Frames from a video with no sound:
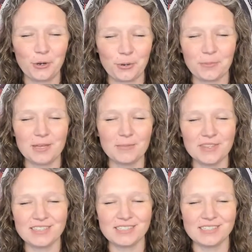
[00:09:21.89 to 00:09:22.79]
Or maybe
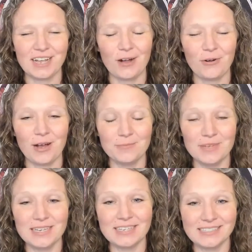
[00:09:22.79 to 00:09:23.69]
this is how I'm
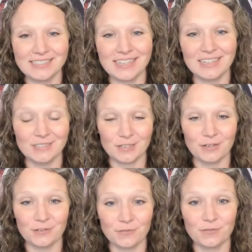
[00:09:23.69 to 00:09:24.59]
making sense
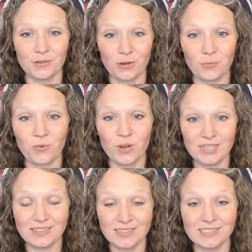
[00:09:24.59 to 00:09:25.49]
of um, what
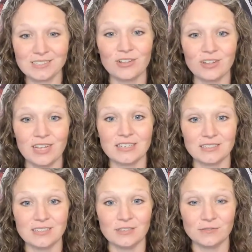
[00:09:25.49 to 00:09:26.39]
this
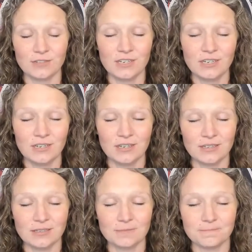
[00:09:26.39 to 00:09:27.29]
collective
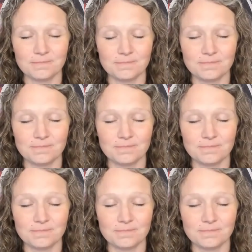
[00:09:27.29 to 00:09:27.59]
um